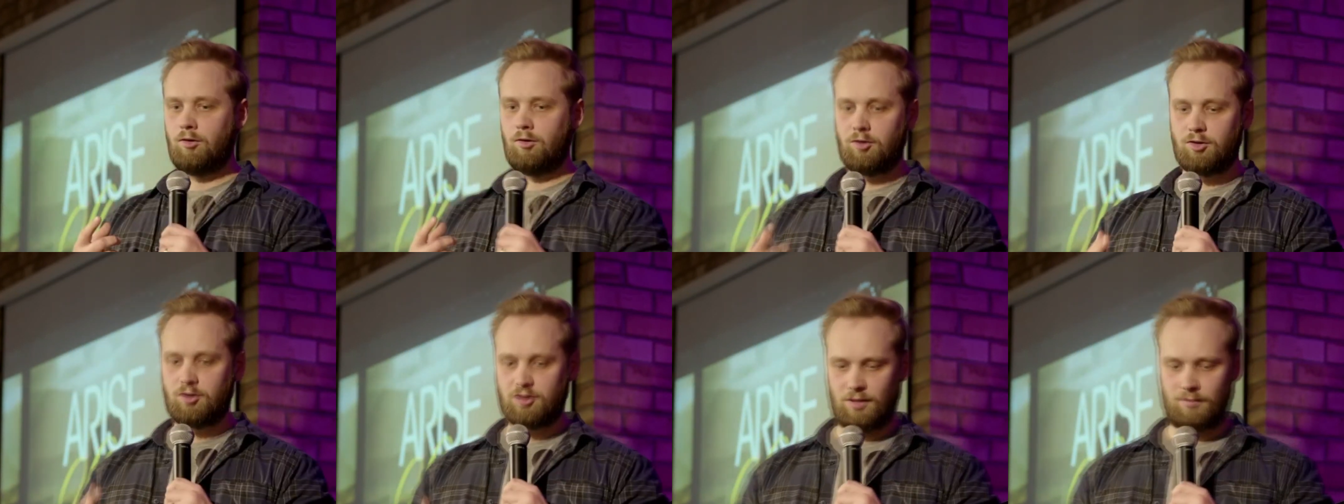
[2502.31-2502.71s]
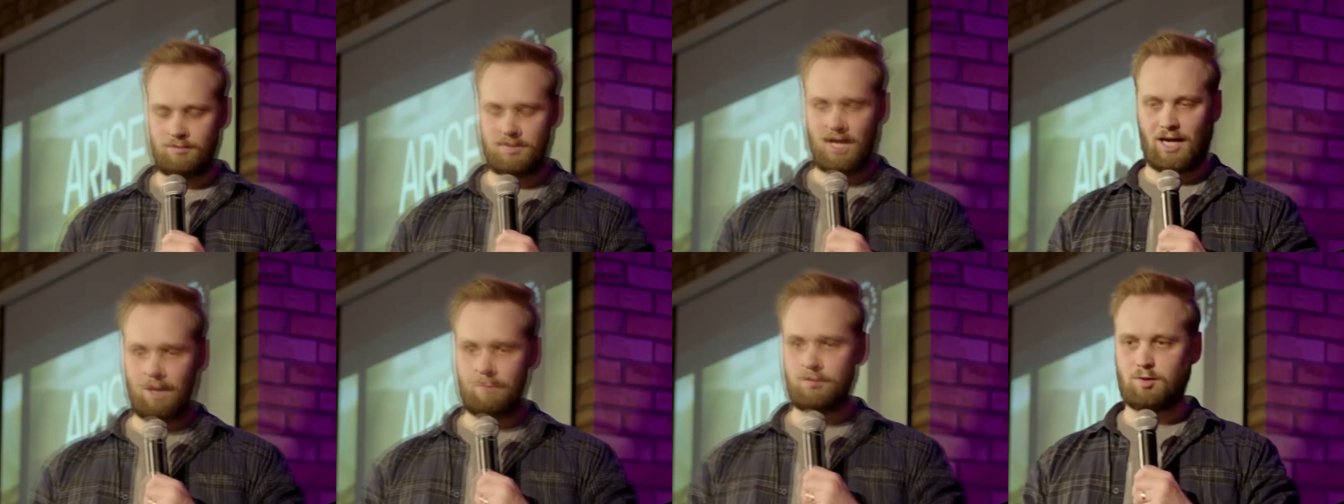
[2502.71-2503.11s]

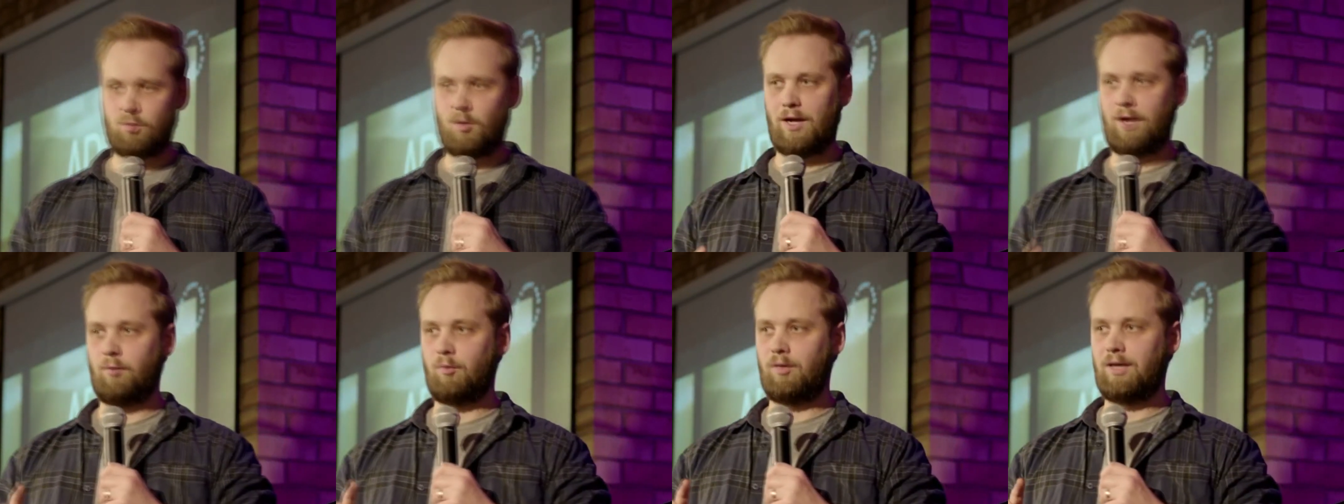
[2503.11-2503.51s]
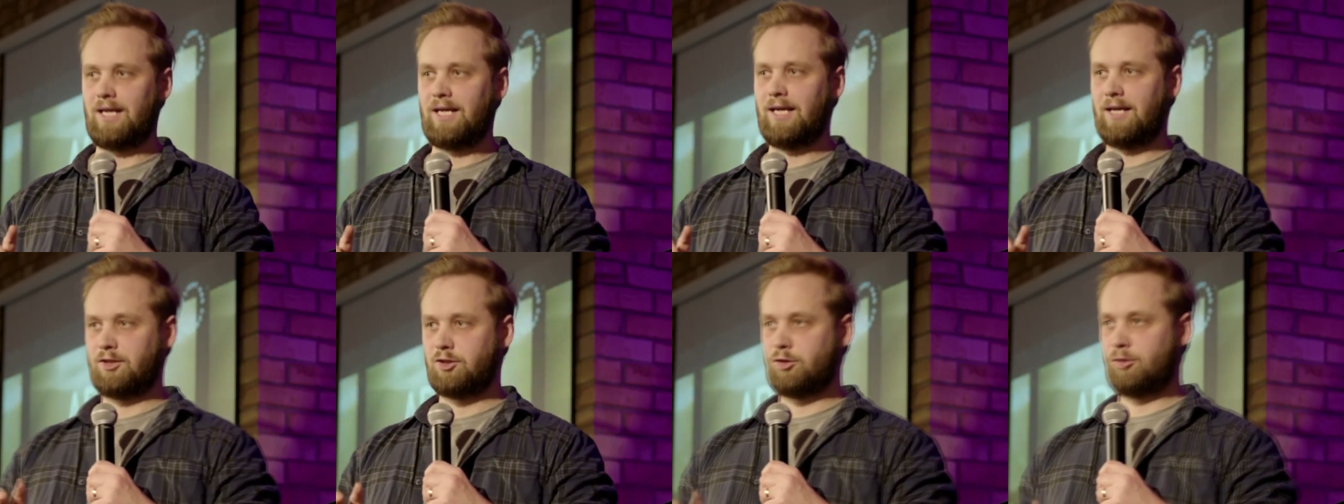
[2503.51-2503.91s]
Sometimes, when
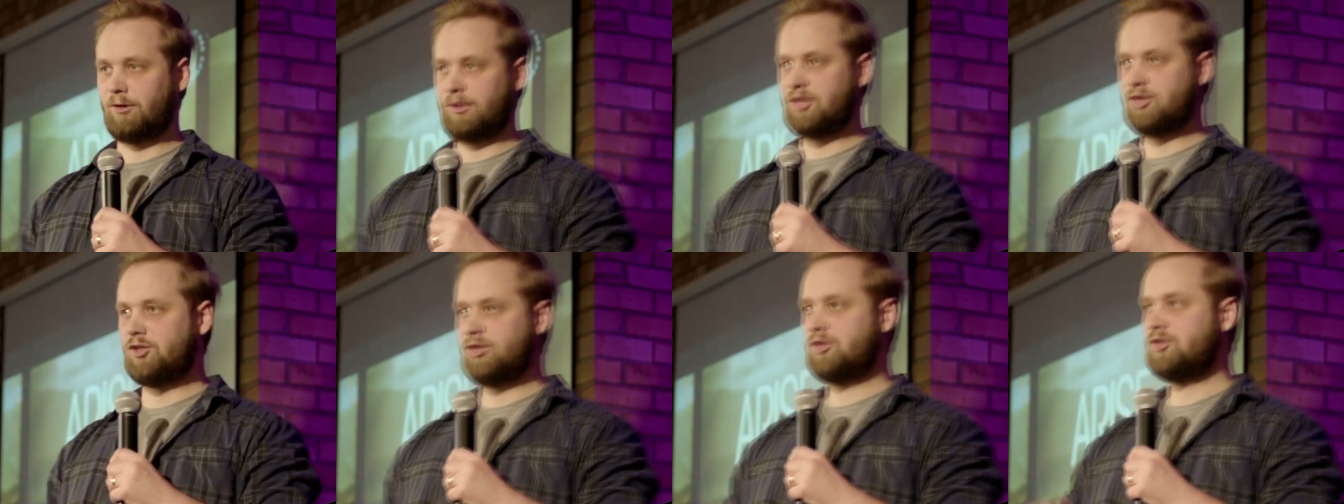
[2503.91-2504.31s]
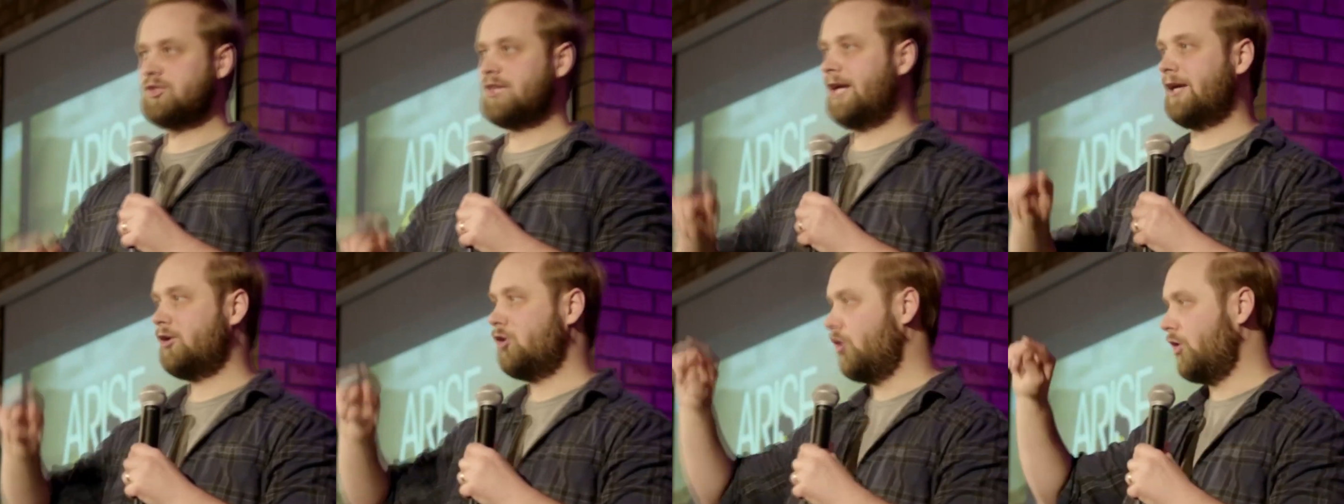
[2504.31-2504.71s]
we as Christians
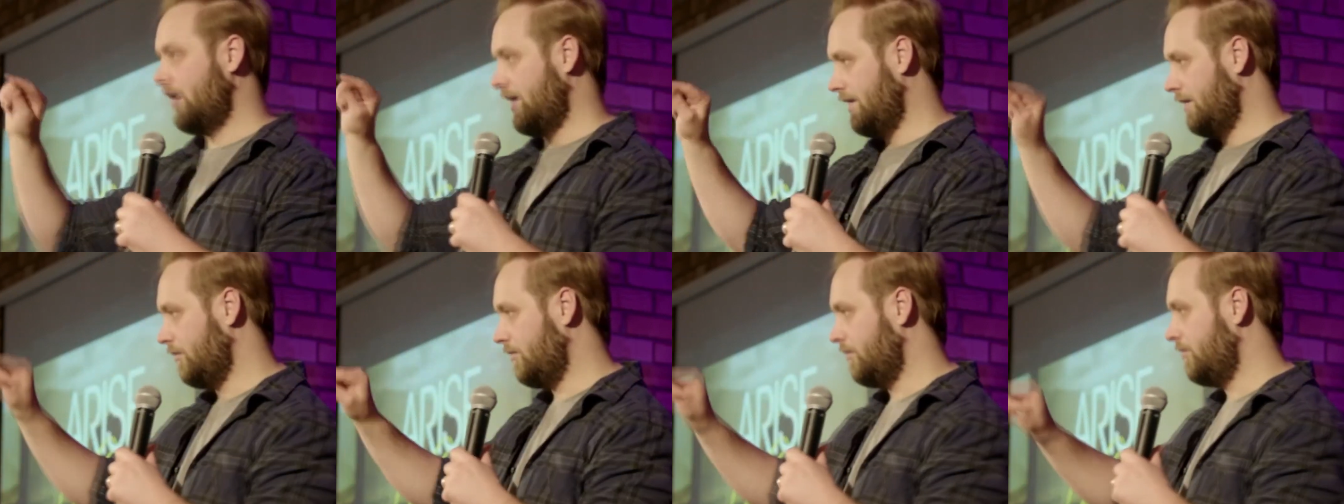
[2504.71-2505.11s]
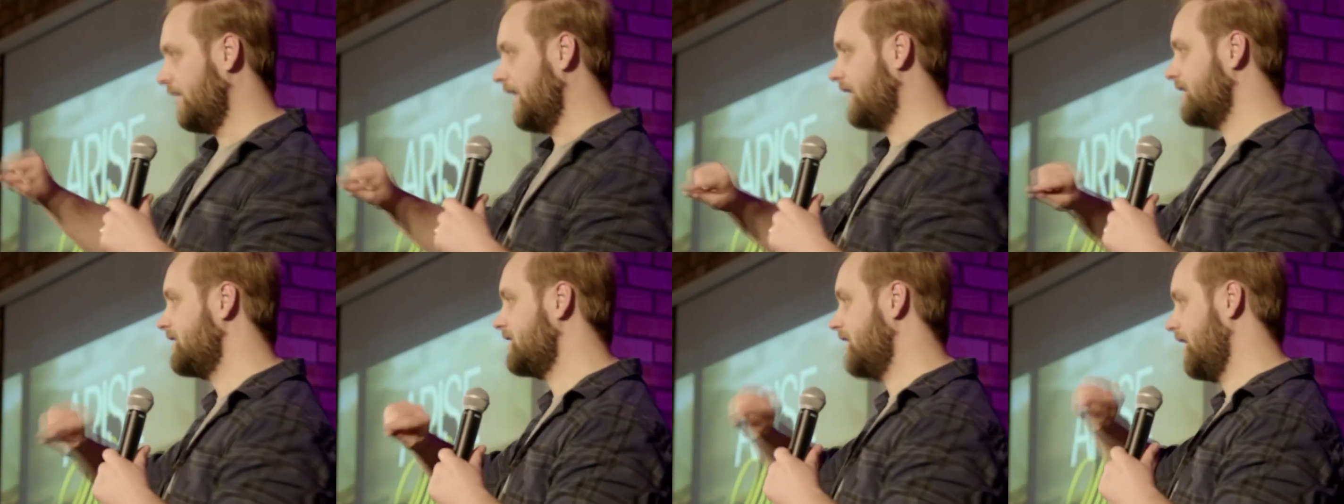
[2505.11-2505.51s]
get caught in
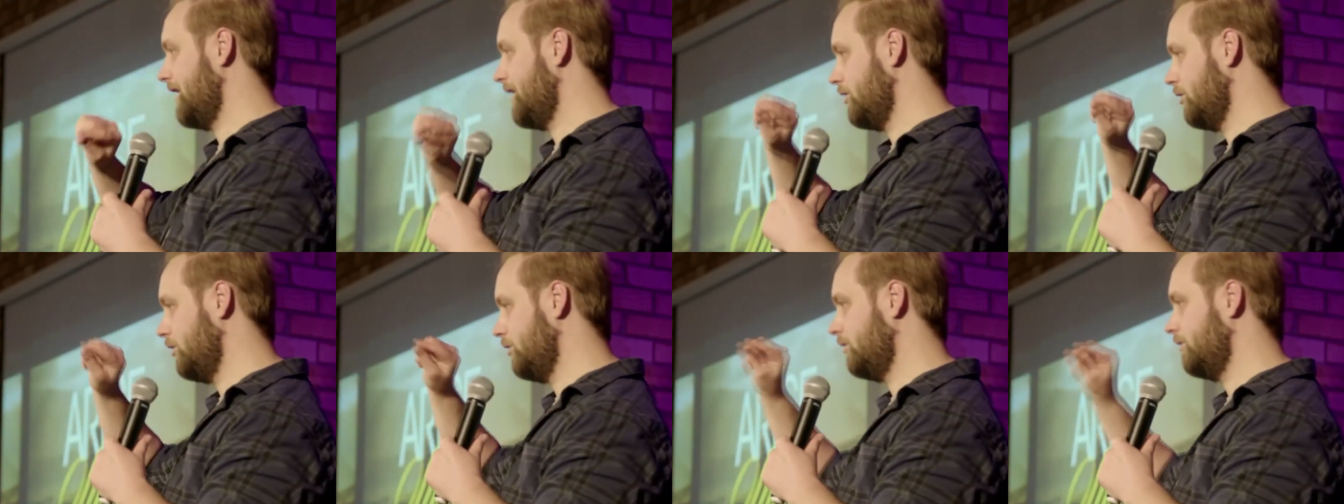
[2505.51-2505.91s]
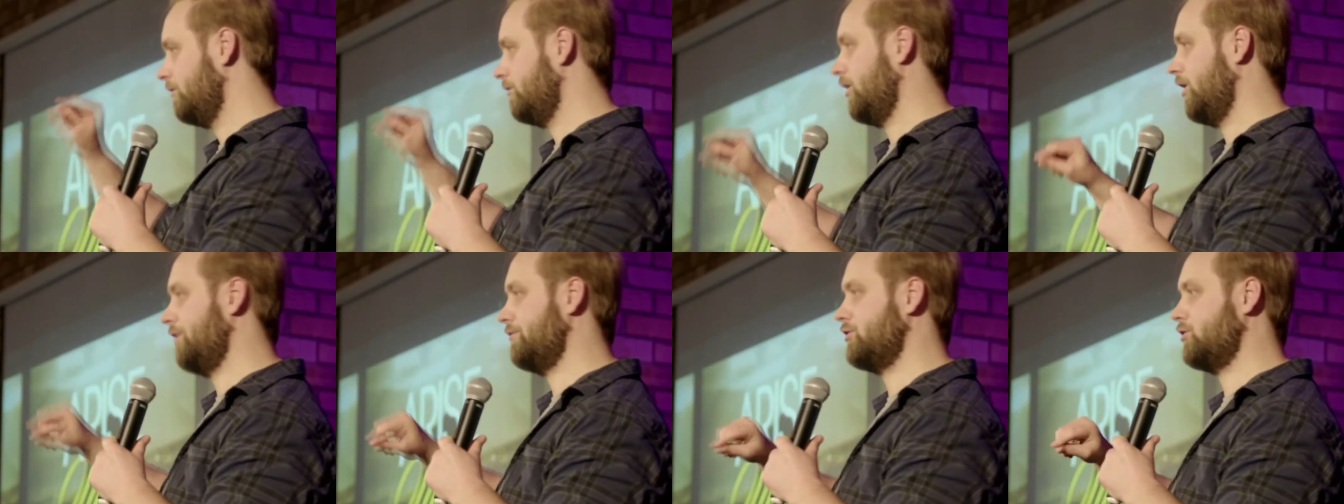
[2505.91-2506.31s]
that cycle
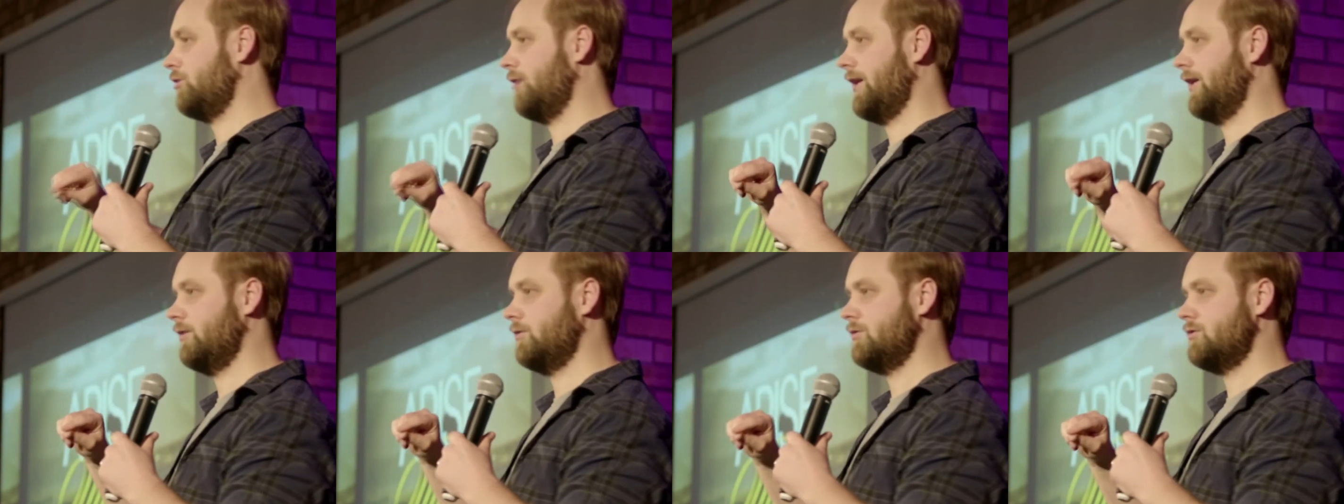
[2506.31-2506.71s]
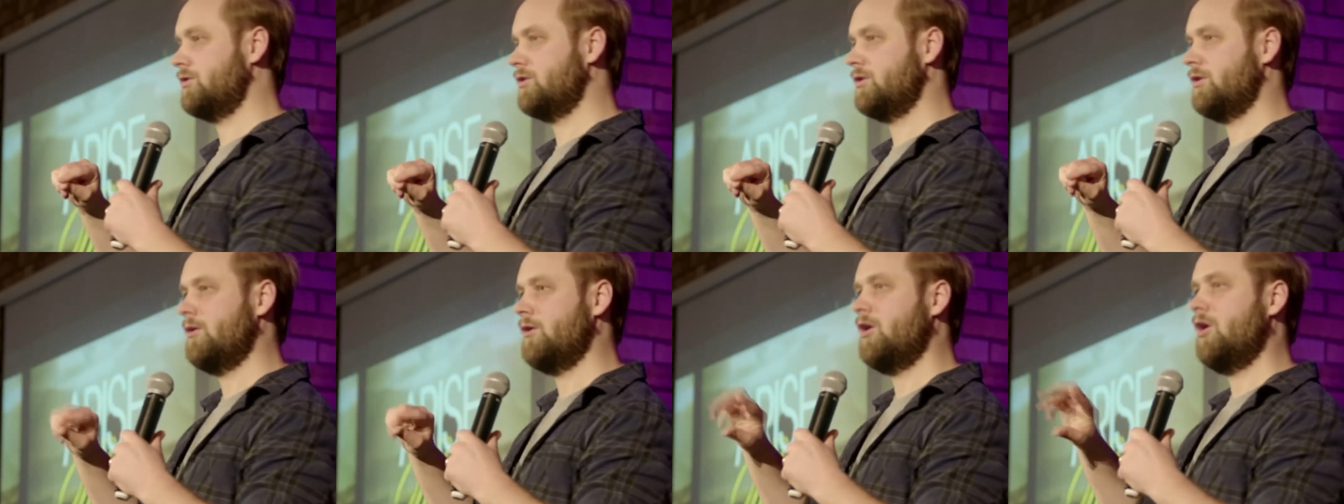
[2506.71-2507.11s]
of
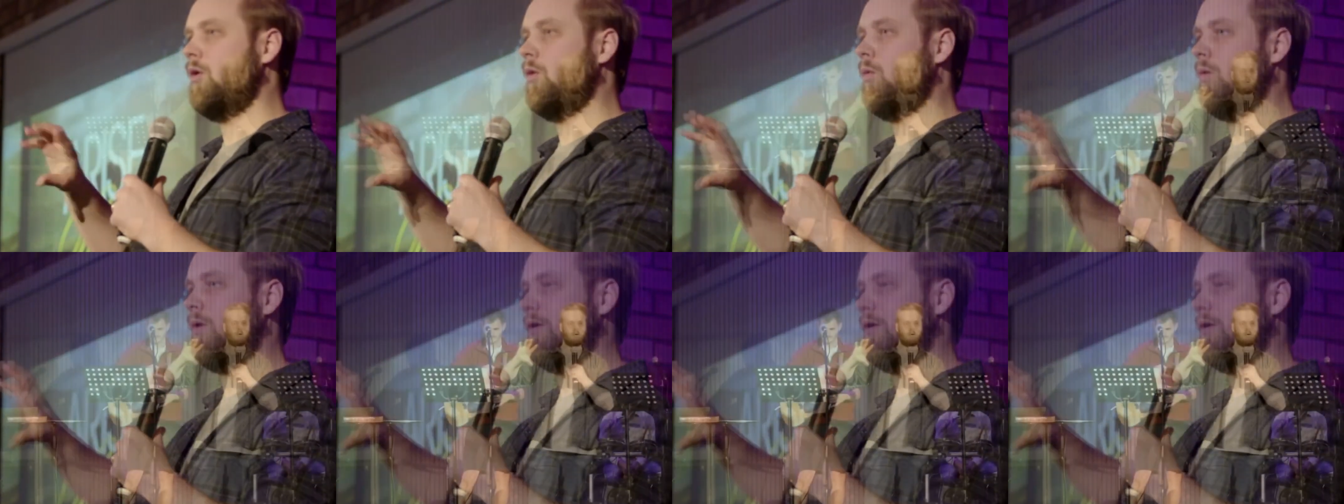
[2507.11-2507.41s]
trials, one